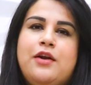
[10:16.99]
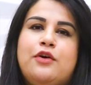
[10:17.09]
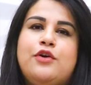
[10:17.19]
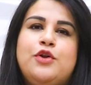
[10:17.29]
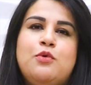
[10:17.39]
and
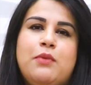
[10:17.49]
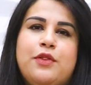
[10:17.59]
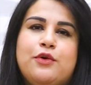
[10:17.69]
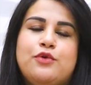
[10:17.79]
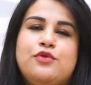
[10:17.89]
are a new
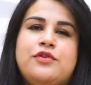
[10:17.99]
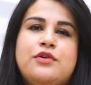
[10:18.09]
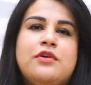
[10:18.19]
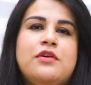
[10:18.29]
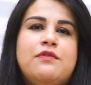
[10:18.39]
mother who's
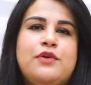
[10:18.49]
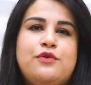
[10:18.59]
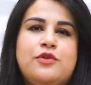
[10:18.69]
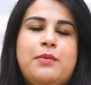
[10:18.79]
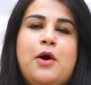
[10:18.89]
still
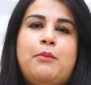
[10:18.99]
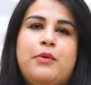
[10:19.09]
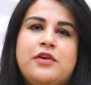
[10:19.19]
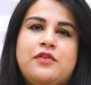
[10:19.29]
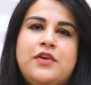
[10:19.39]
confused about
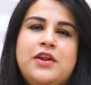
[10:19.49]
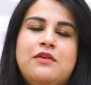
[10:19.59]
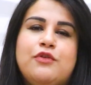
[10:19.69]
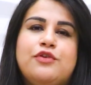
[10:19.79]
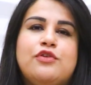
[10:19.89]

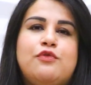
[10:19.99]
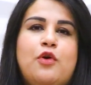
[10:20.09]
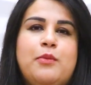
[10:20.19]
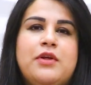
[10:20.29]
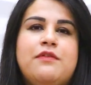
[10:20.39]
breastfeeding versus
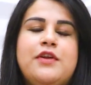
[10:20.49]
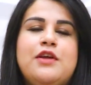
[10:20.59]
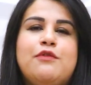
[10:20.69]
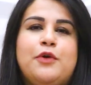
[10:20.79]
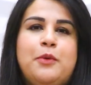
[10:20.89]
formula
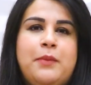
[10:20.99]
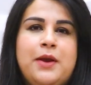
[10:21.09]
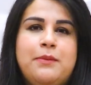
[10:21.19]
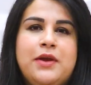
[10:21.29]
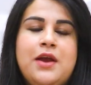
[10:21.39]
feeding for her
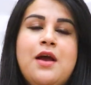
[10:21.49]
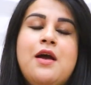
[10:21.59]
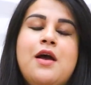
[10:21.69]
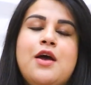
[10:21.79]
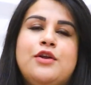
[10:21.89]
baby,
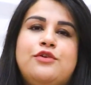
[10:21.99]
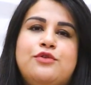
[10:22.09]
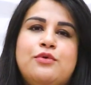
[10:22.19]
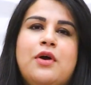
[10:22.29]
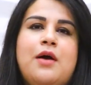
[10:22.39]

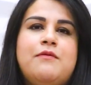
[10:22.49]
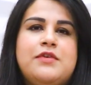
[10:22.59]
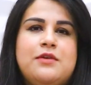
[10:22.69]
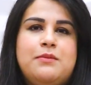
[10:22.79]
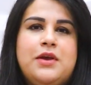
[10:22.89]
do come
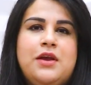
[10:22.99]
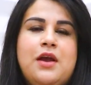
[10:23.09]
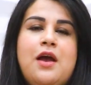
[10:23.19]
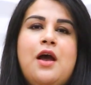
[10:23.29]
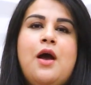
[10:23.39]
visit me.